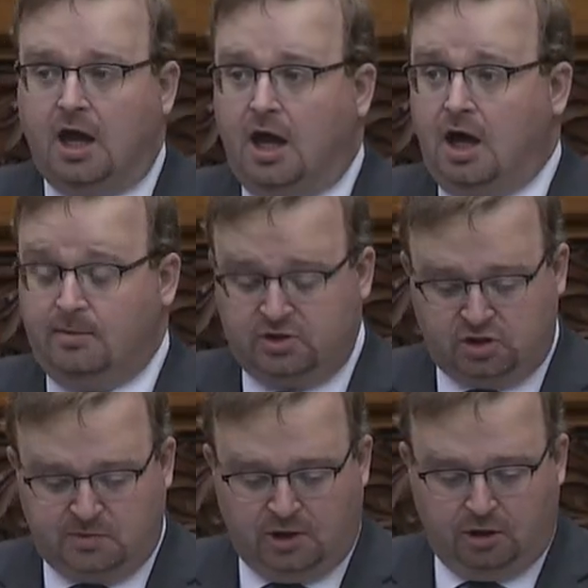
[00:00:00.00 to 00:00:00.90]
Mr.
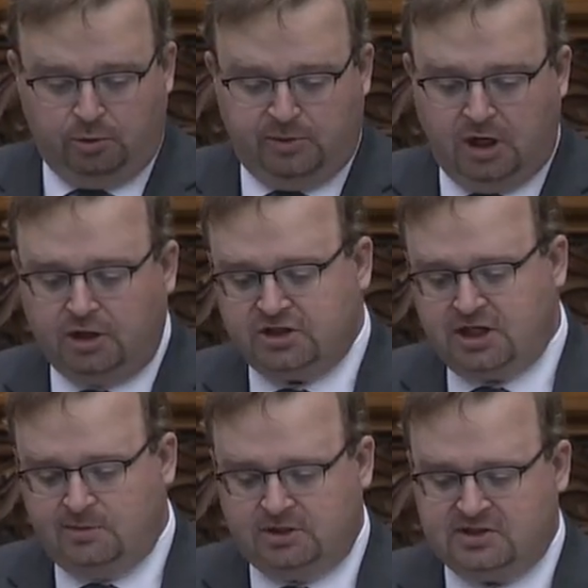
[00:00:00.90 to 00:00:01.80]
Speaker, it would be an
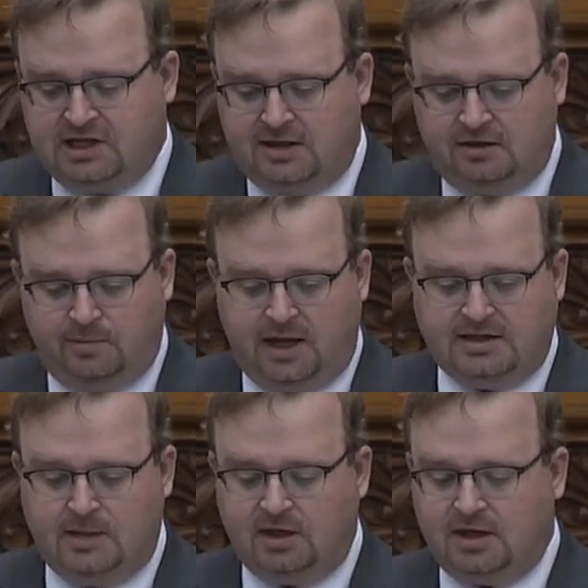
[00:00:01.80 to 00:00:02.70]
understatement to say that the
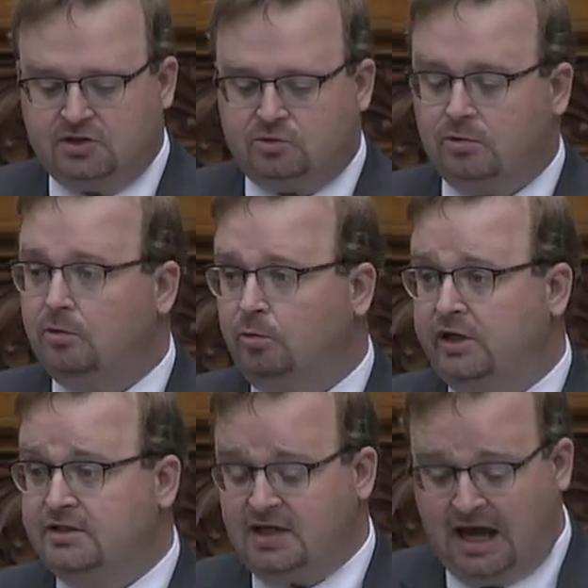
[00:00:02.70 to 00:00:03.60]
pandemic has
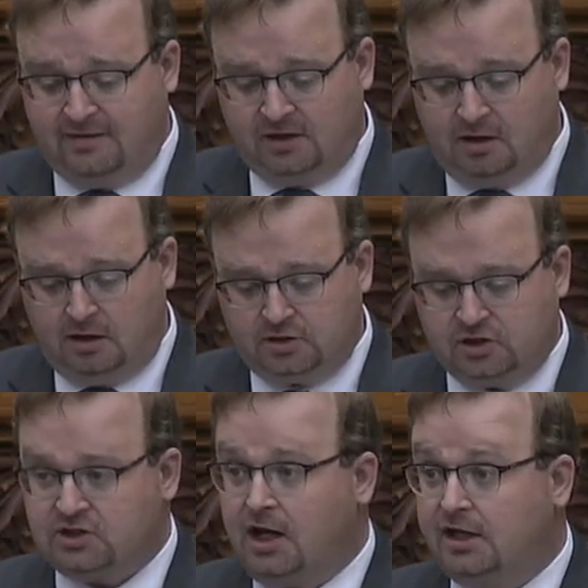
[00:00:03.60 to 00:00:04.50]
wreaked havoc on our
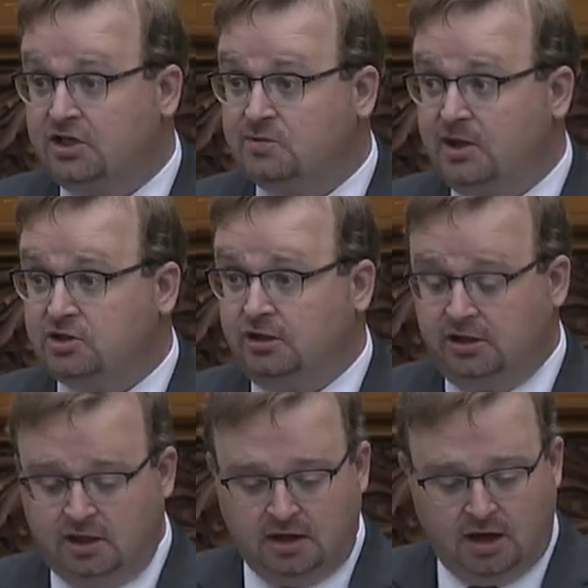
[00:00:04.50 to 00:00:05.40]
society,
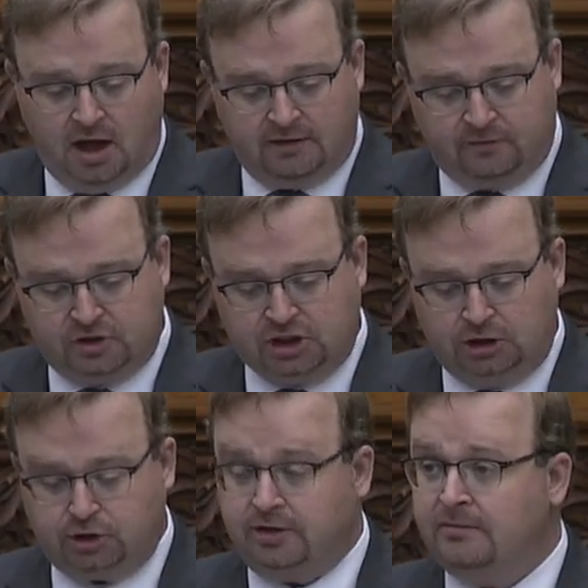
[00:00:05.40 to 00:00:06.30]
especially for
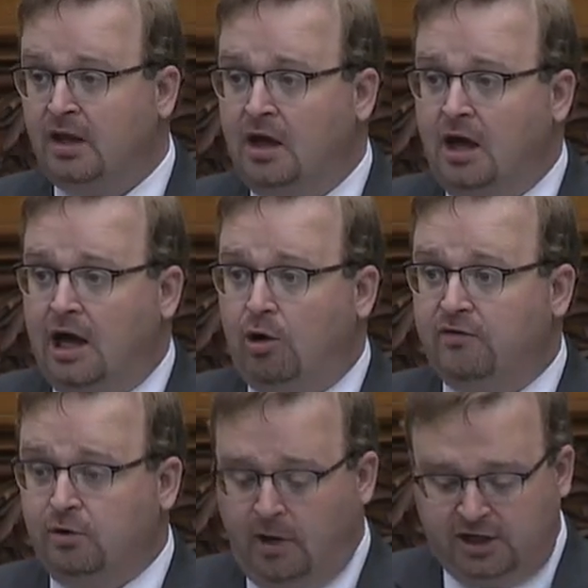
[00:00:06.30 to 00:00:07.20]
children.
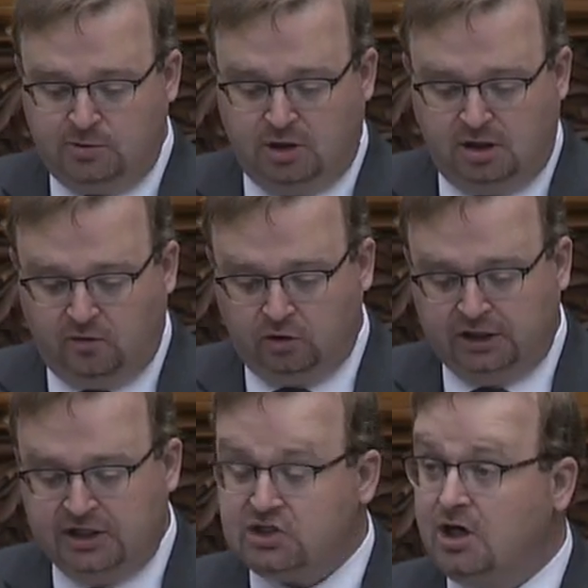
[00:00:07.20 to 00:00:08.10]
However, in my community of
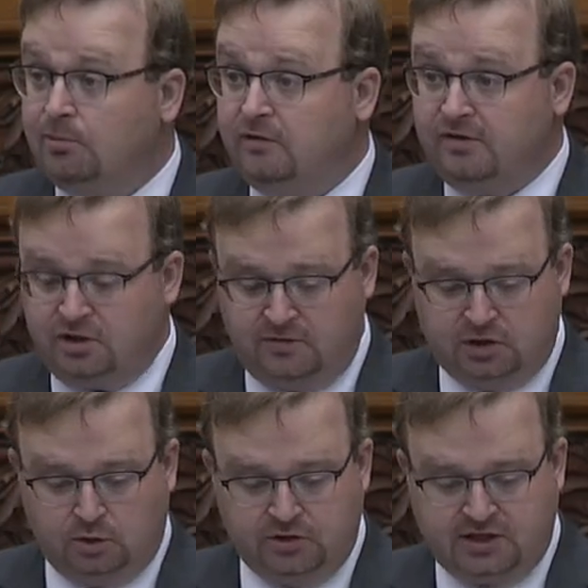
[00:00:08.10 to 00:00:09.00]
Orleans, a number of
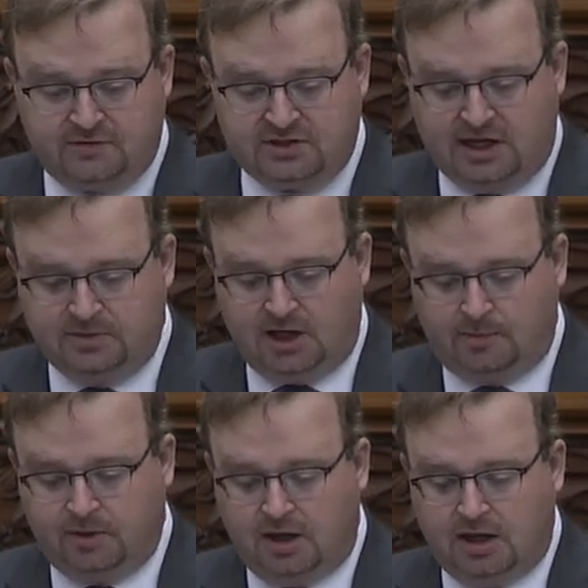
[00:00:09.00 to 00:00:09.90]
individuals have stepped
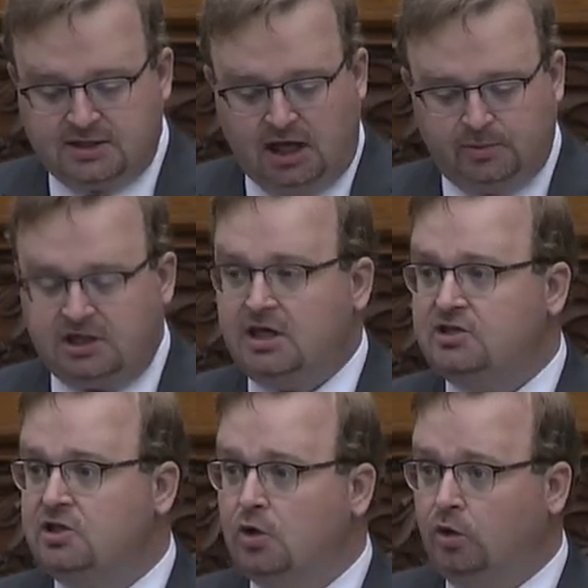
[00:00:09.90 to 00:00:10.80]
up to help
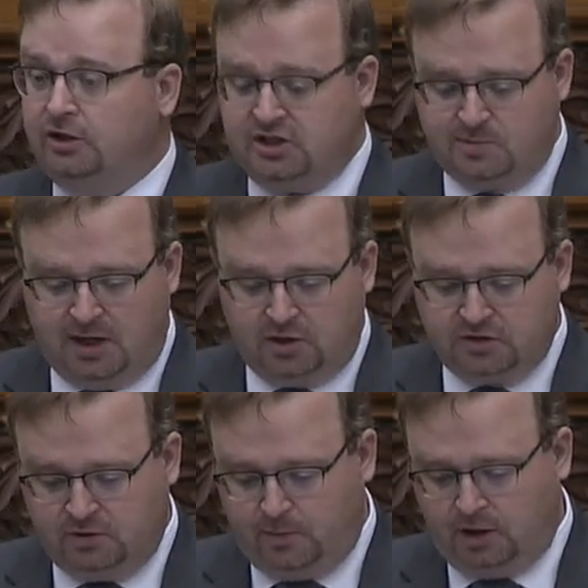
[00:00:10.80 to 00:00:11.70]
kids in the Orleans
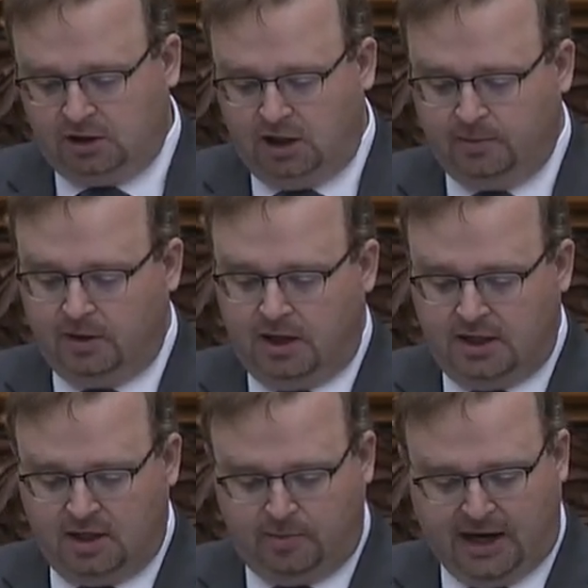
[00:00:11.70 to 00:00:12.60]
Bengals Football Club
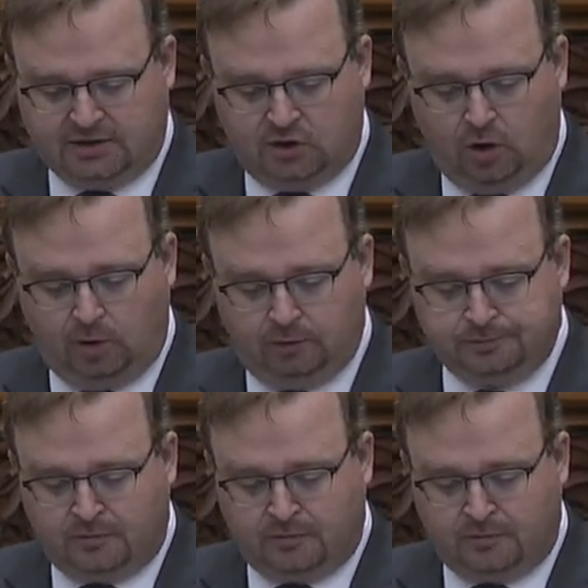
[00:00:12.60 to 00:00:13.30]
get back to normal.